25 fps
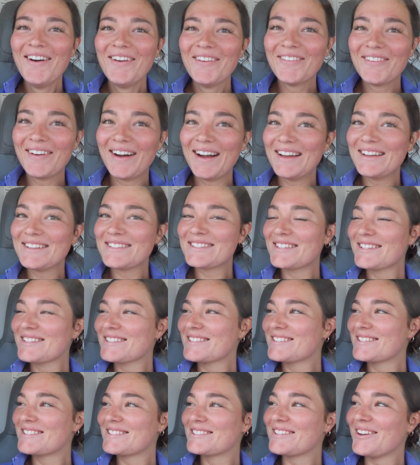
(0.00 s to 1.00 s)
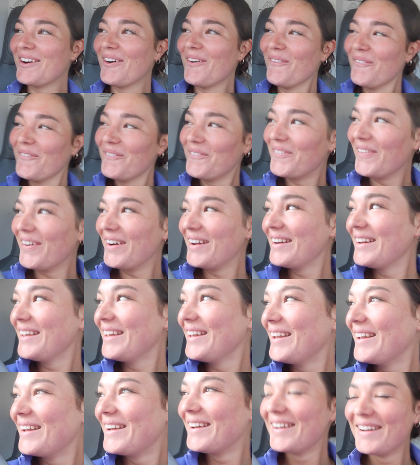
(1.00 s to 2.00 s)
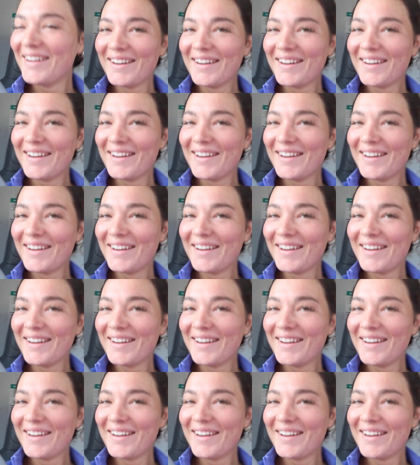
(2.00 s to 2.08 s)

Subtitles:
Why is this so funny?